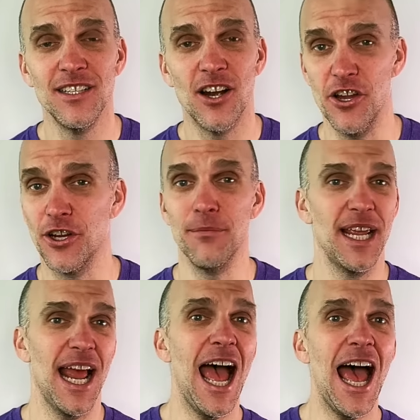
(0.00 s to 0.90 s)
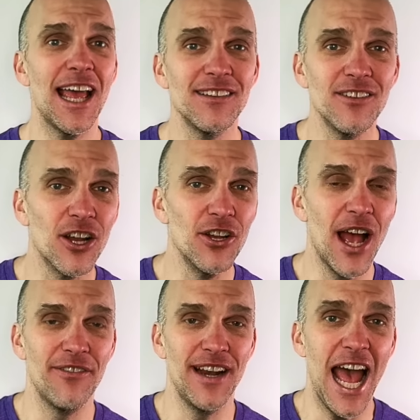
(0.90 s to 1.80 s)
Are you
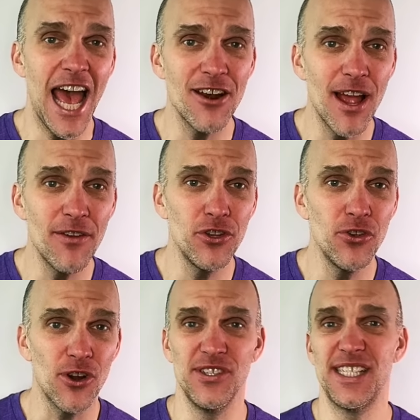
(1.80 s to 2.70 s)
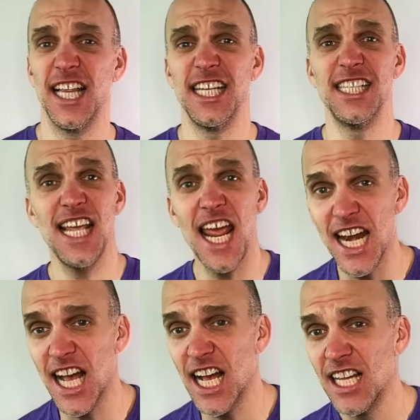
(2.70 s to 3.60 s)
having ad revenue? Are you selling
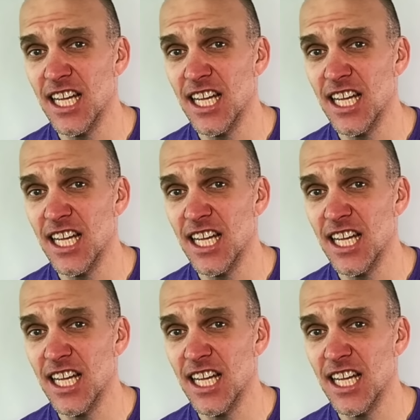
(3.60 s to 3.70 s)
data?